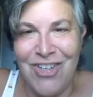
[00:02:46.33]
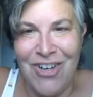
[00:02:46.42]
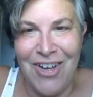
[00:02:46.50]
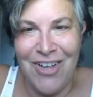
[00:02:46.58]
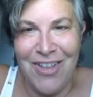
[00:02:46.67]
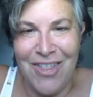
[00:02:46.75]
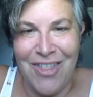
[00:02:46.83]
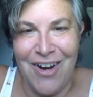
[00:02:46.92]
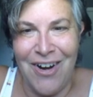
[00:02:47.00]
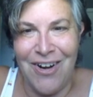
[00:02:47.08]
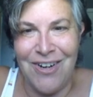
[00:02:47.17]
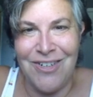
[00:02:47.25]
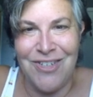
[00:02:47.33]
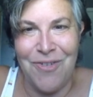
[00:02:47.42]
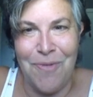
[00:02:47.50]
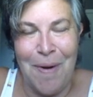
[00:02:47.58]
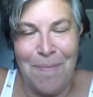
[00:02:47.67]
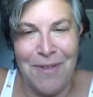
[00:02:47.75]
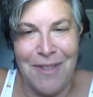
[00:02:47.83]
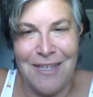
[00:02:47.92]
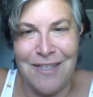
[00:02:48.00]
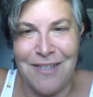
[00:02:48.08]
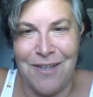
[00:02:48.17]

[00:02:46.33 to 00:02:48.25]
took so remember this,